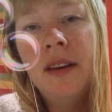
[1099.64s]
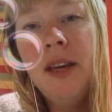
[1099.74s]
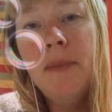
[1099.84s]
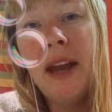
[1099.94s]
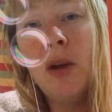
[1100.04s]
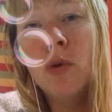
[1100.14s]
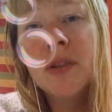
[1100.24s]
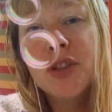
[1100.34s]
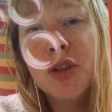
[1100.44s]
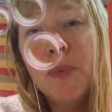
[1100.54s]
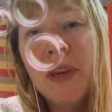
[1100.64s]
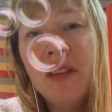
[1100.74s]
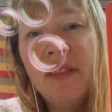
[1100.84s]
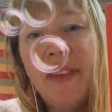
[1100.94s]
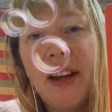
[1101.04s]
He may also be
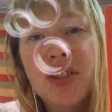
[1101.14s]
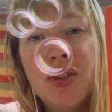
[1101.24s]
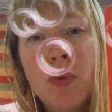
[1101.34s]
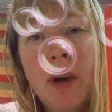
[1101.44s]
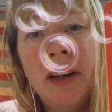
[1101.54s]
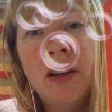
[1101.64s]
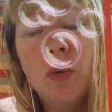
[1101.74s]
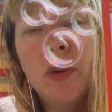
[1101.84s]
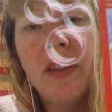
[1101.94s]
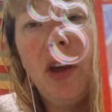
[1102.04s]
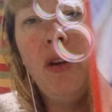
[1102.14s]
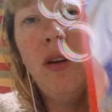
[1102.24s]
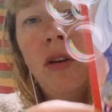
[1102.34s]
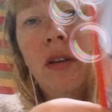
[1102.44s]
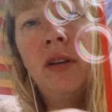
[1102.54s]
infatuated with
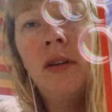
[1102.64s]
her